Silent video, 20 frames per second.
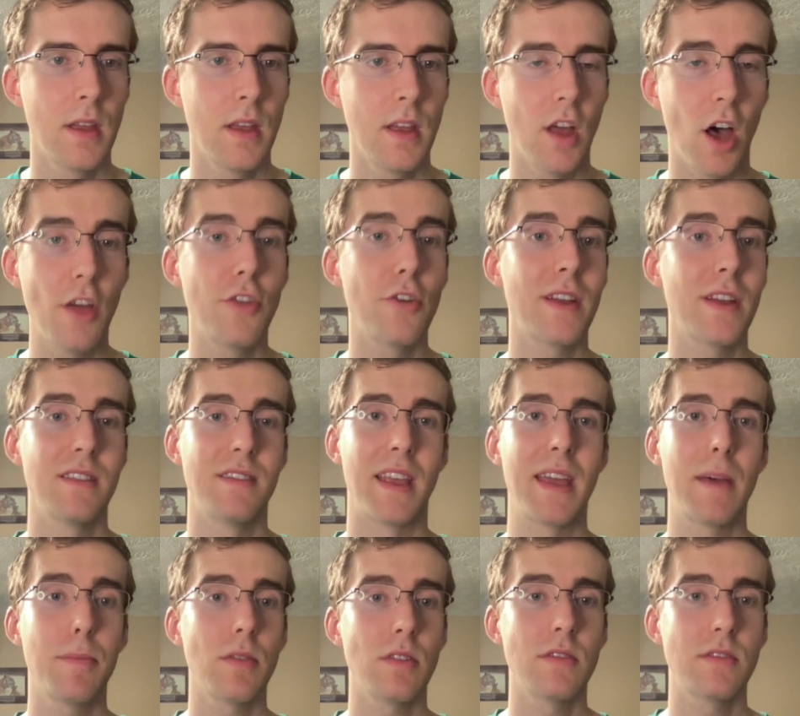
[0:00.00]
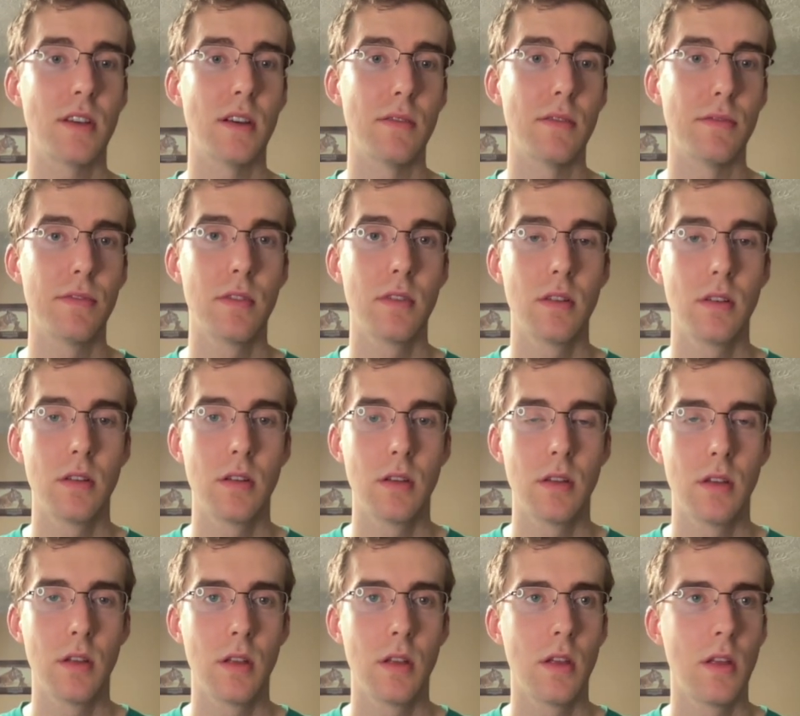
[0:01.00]
other examples of
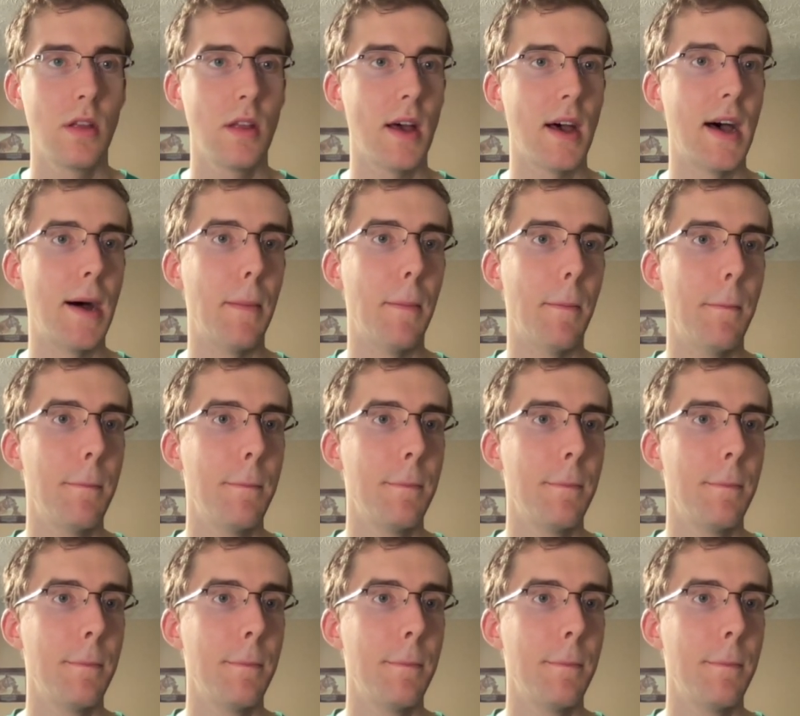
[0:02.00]
um,